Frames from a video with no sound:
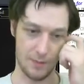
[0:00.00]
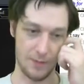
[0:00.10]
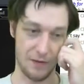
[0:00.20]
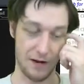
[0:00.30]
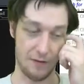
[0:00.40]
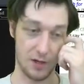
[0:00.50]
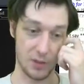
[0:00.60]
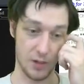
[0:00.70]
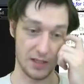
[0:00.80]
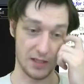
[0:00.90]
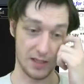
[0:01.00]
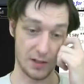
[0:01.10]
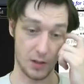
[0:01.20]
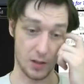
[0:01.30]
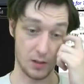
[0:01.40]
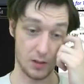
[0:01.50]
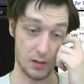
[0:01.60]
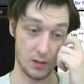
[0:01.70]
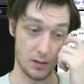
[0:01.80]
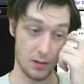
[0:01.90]
My favorite is when it
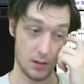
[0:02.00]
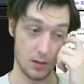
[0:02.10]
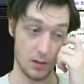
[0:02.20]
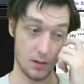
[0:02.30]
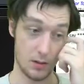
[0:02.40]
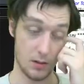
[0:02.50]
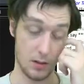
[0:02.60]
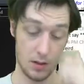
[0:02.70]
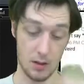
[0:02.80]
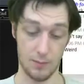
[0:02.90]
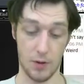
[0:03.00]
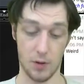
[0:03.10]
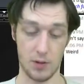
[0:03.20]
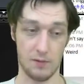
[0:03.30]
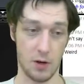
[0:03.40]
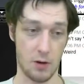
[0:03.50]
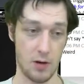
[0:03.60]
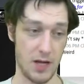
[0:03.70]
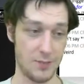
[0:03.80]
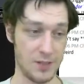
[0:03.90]
censors parts of card
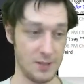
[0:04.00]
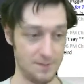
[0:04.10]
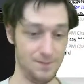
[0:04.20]
names.